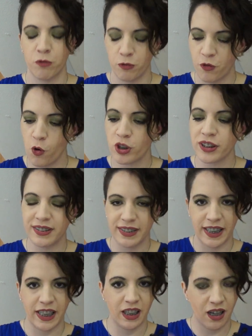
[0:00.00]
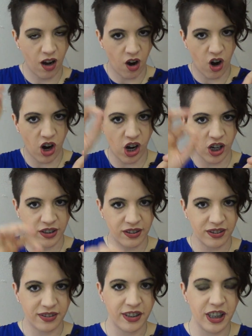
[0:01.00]
focusing on
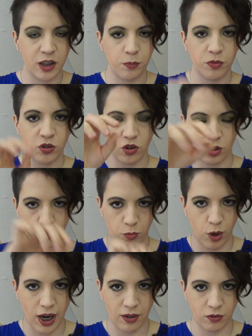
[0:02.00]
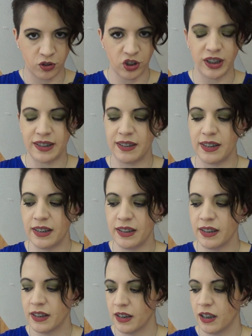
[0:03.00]
the seams around the
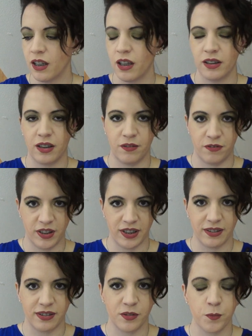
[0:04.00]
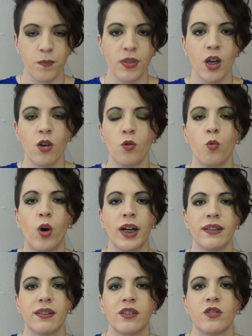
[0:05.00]
fins. Why
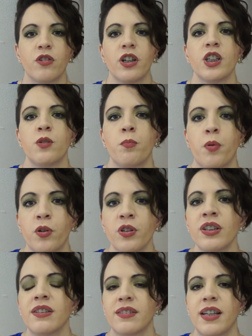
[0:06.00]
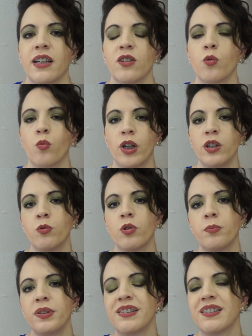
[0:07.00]
this is very important is that when you
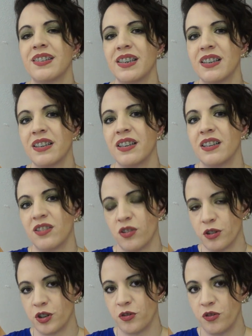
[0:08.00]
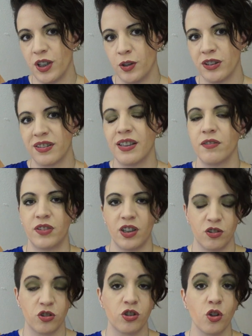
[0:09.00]
will be sealing those fins, if
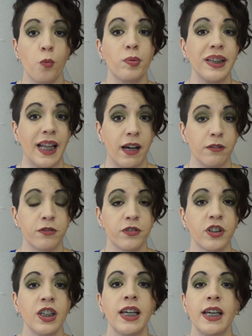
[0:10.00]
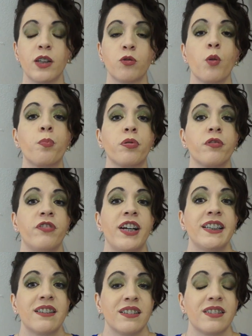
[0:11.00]
there's soap left, it will
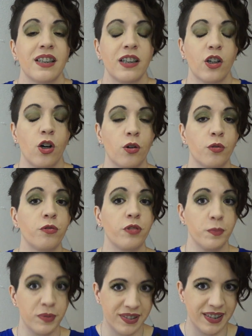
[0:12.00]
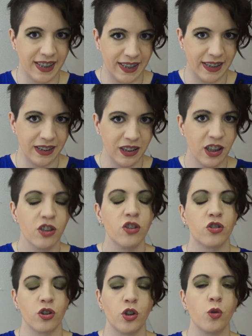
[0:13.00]
prevent the silicone from sticking.
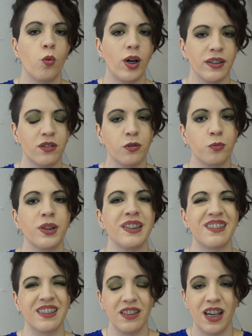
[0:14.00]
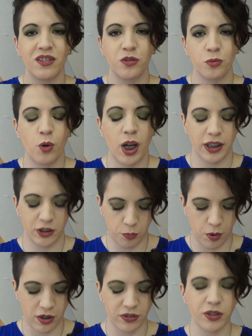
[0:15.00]
So you want to rinse as well as
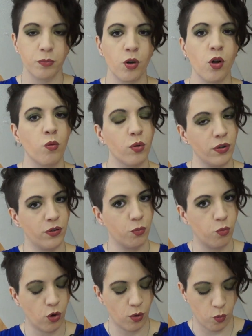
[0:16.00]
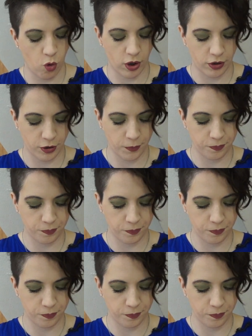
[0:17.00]
possible with warm water.